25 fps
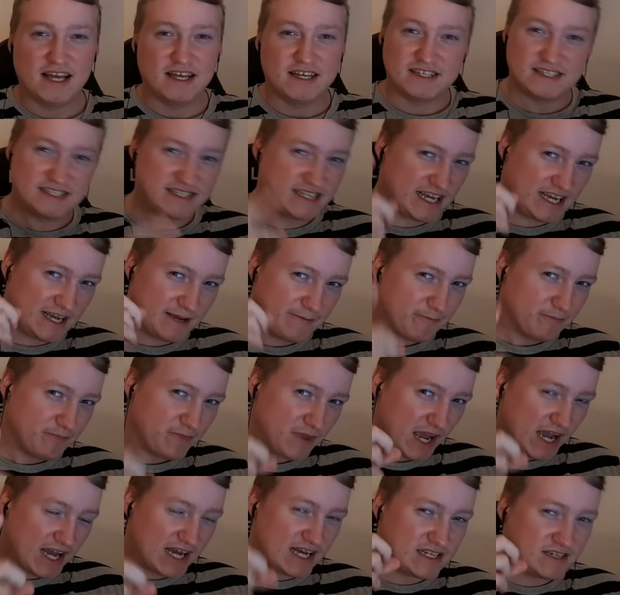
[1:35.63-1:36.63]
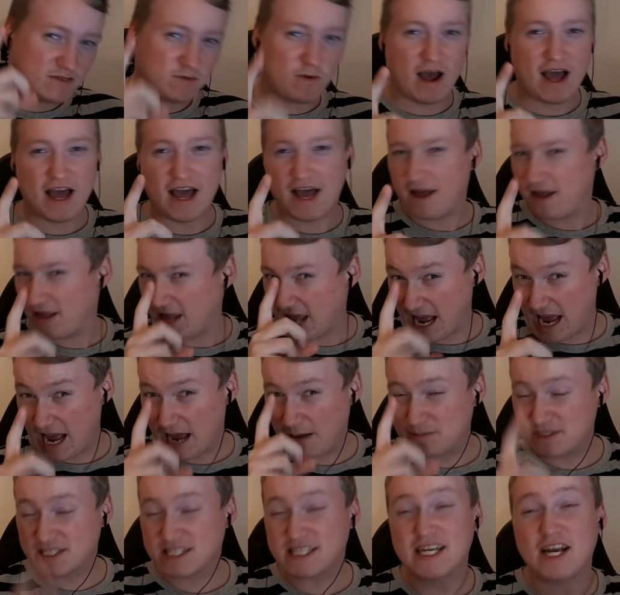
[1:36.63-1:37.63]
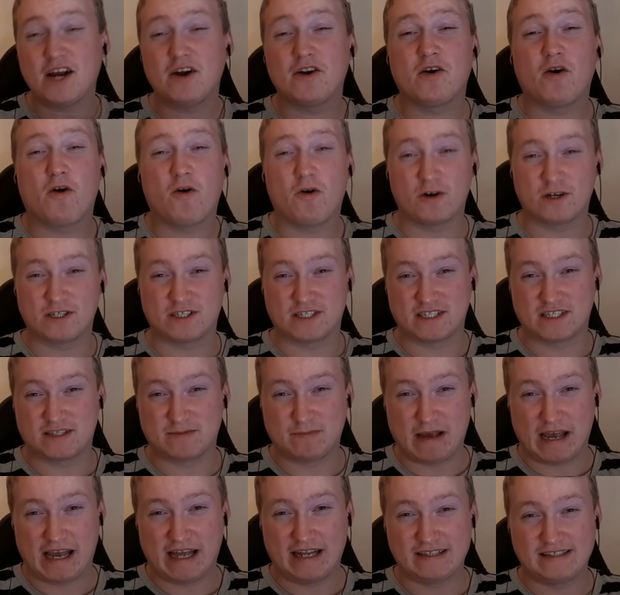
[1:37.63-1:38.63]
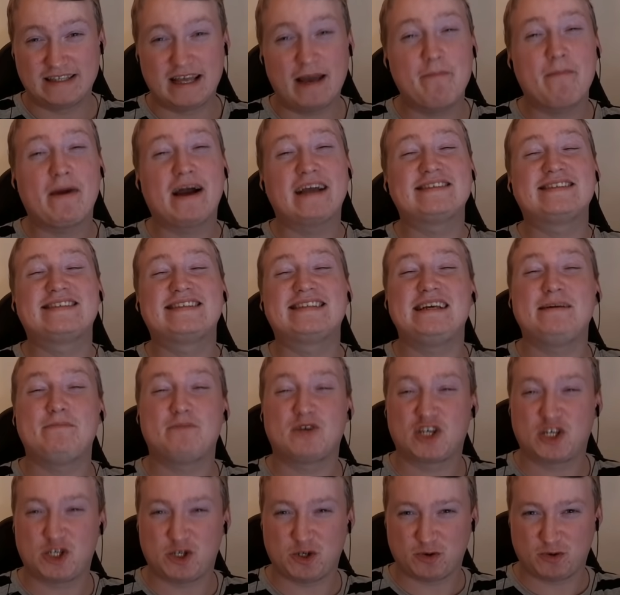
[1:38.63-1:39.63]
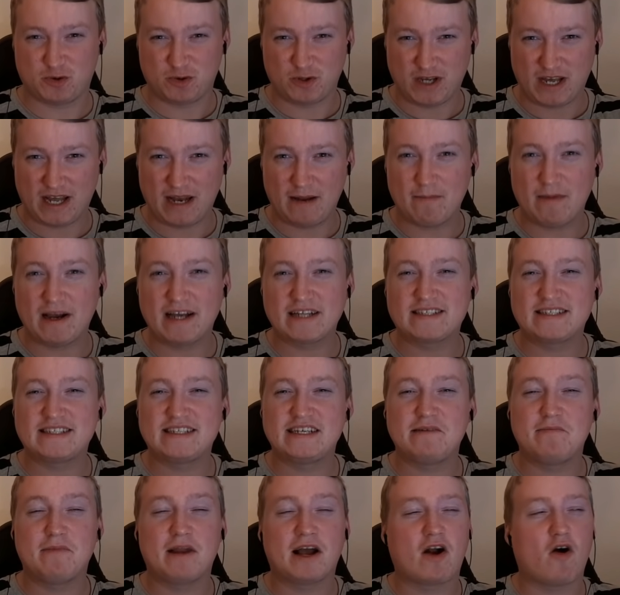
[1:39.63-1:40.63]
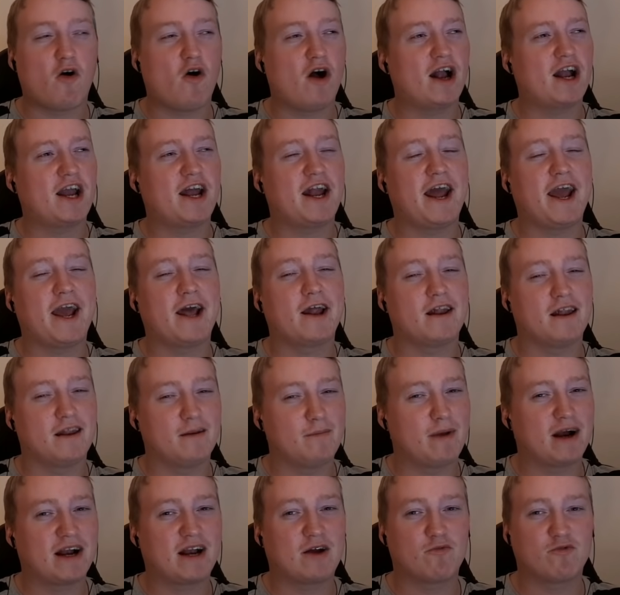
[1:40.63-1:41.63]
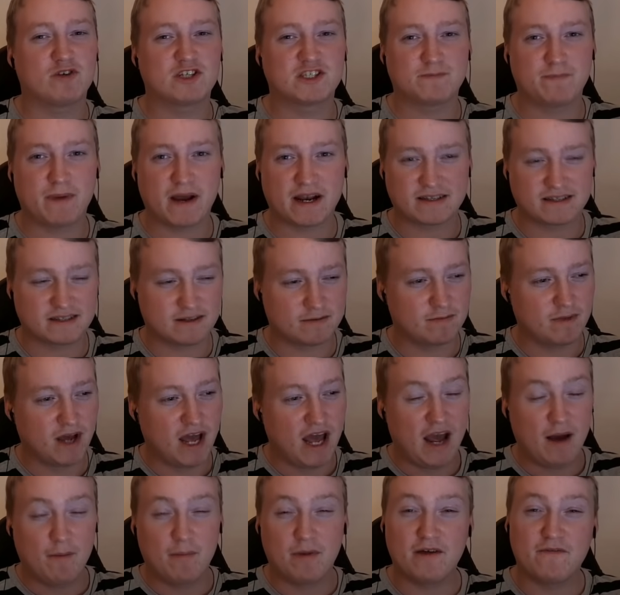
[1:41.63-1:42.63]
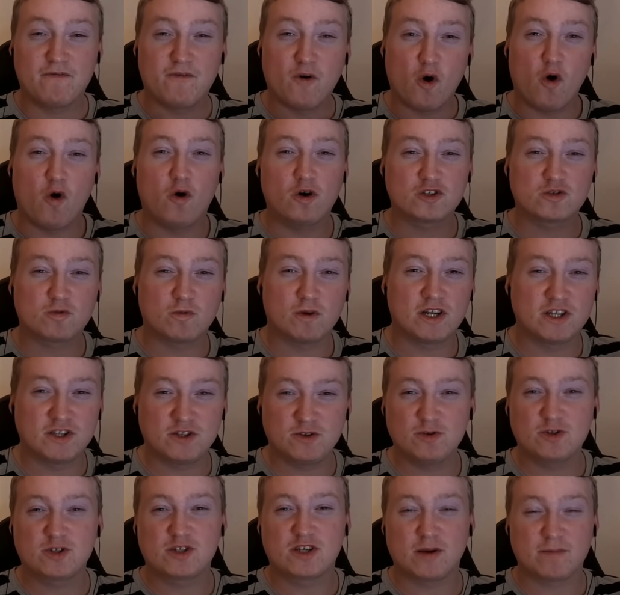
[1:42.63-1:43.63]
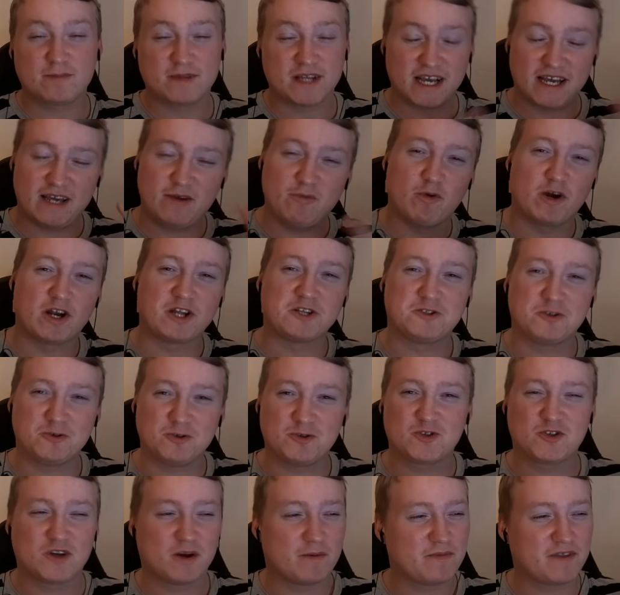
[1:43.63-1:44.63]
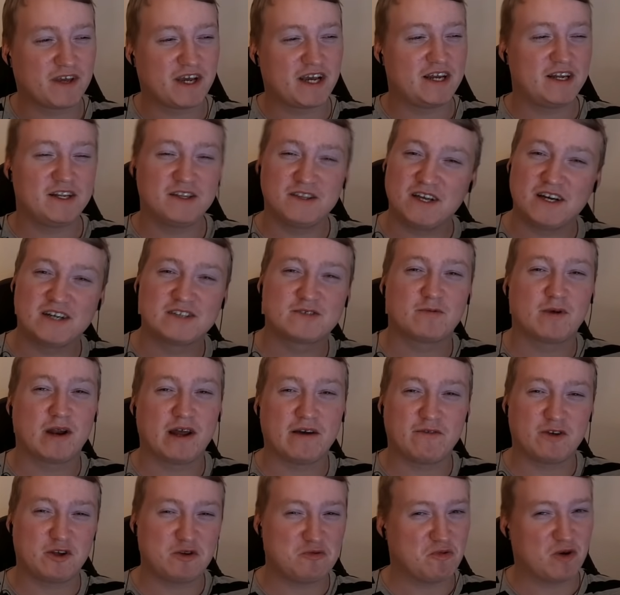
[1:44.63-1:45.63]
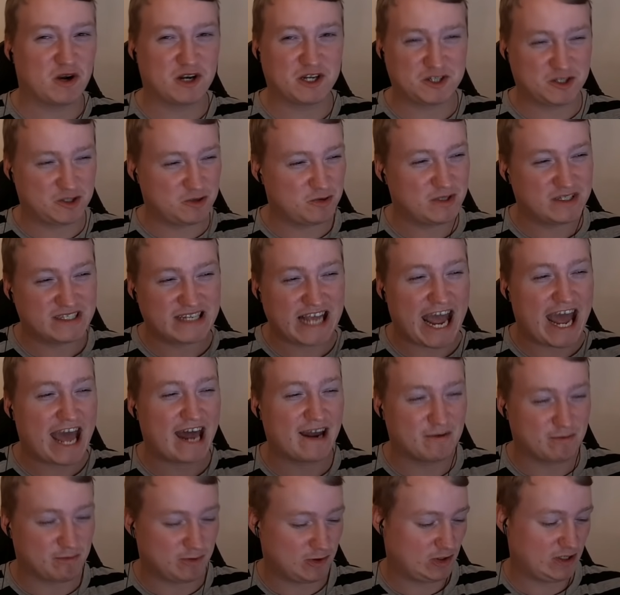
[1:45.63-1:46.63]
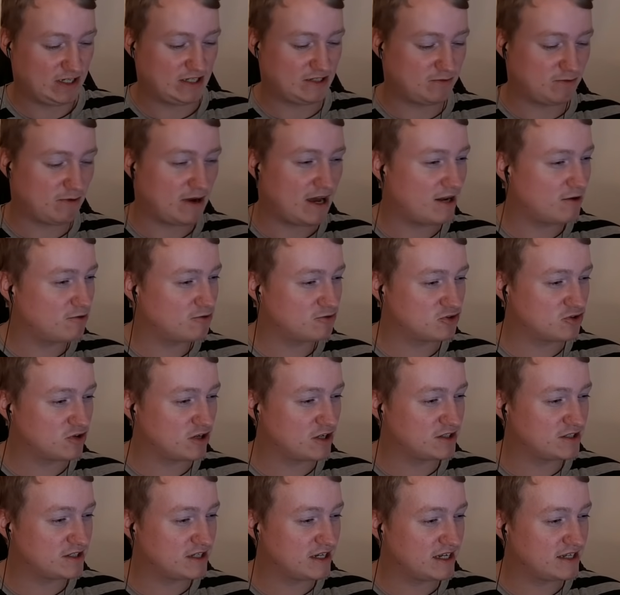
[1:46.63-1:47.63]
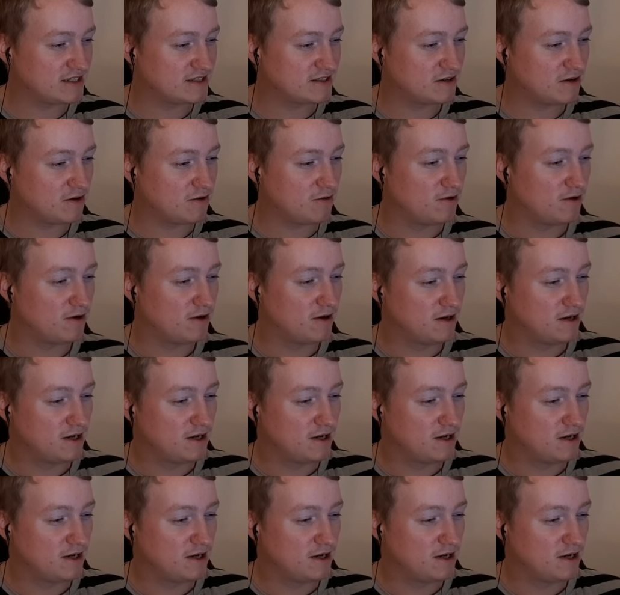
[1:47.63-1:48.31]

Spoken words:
You see? That's why I'm scared of horses, man. They might seem cute, and it might seem like, oh, I can handle them, I can respect them. But if a horse want to do something, he want to do something, and he does whatever he want to do. It's an animal. That's why I don't trust it. Let's go. What